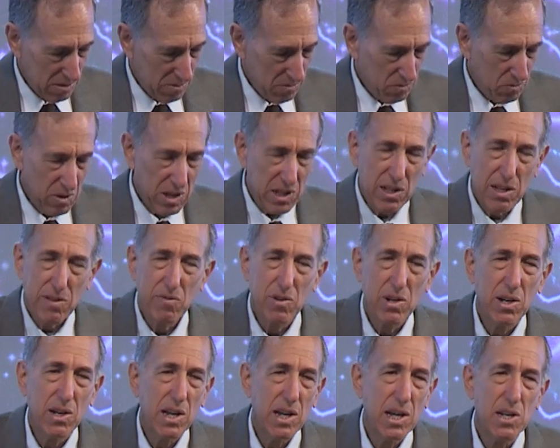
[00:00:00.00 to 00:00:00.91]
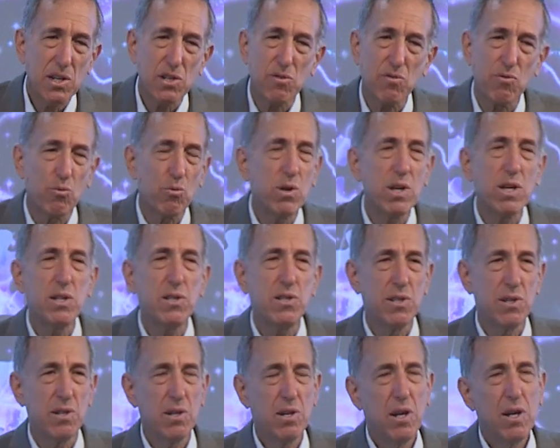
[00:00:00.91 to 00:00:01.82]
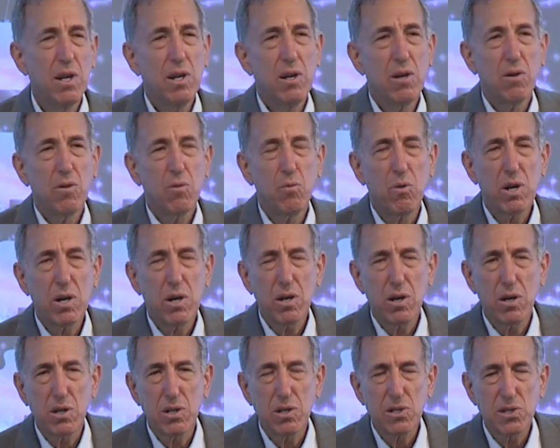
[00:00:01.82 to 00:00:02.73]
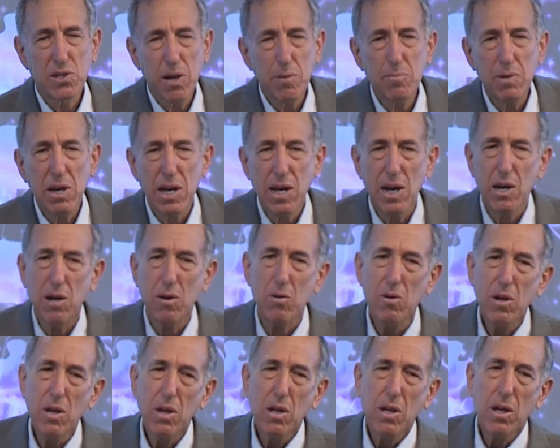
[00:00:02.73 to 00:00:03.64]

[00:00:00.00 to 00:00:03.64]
We live in an age of reason where somehow